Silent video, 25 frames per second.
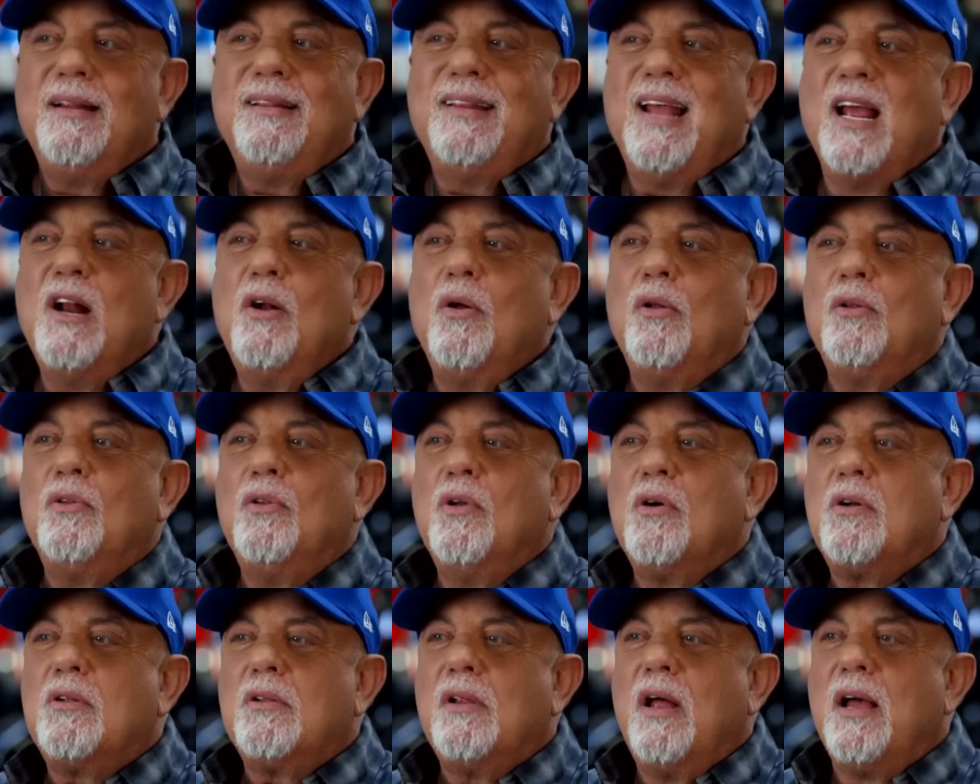they don't
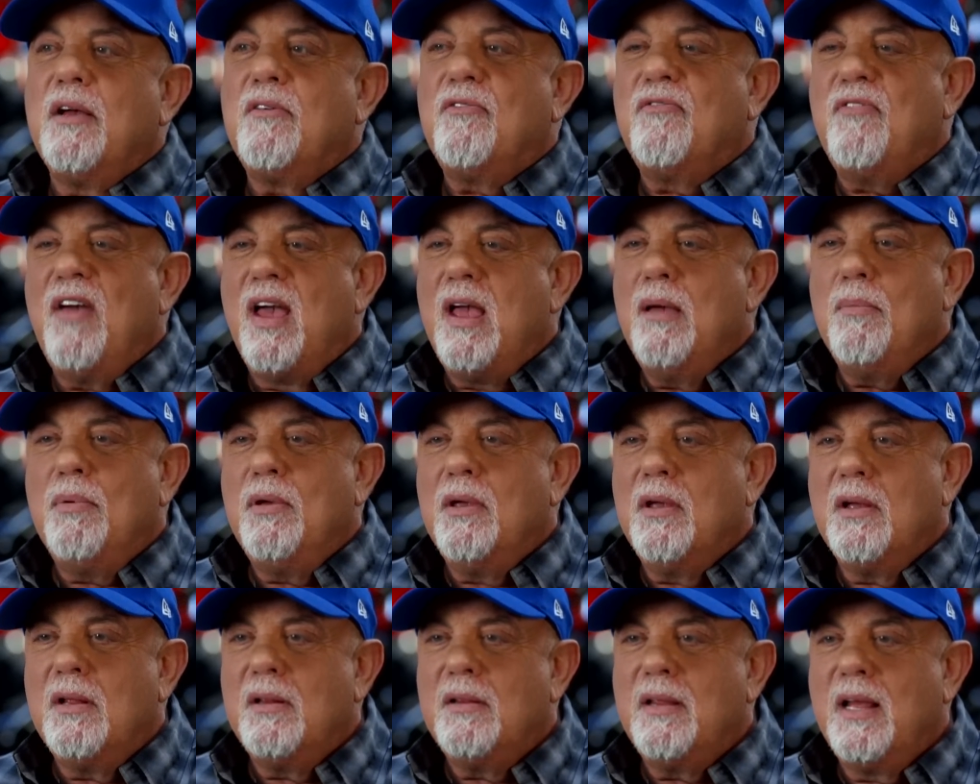look like
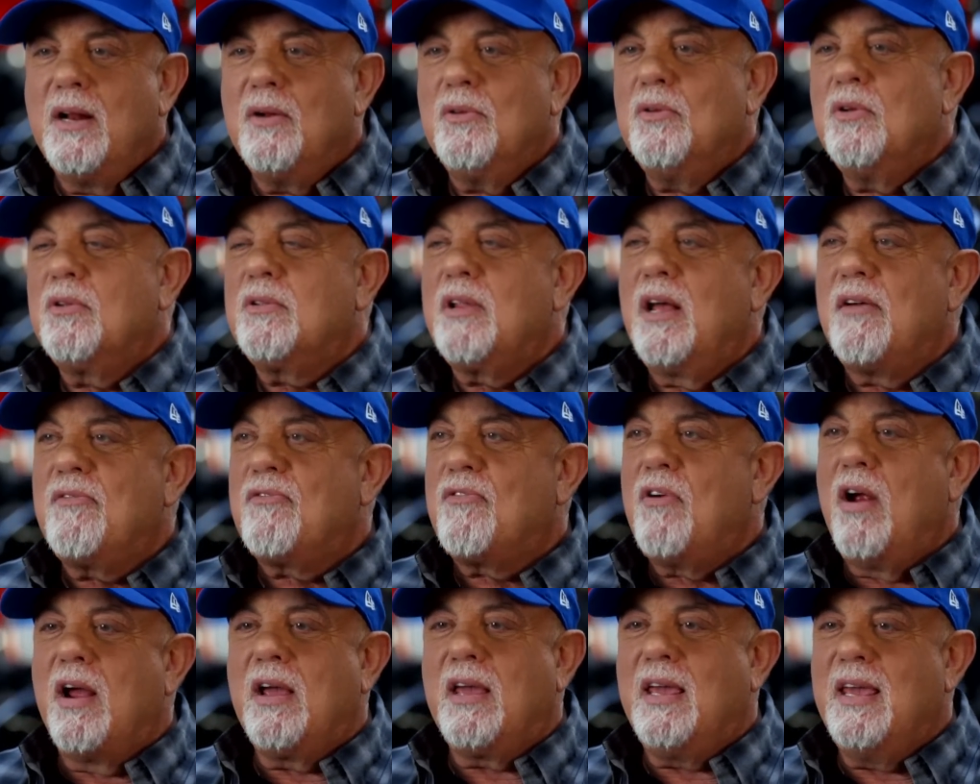Fabian. They don't look like
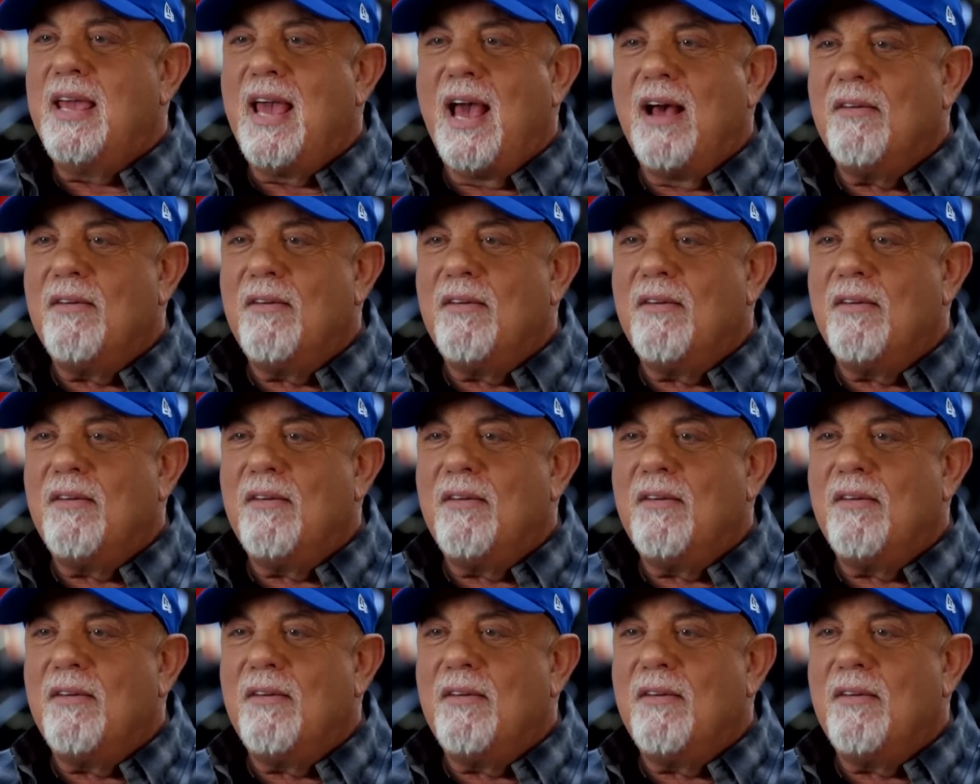Frankie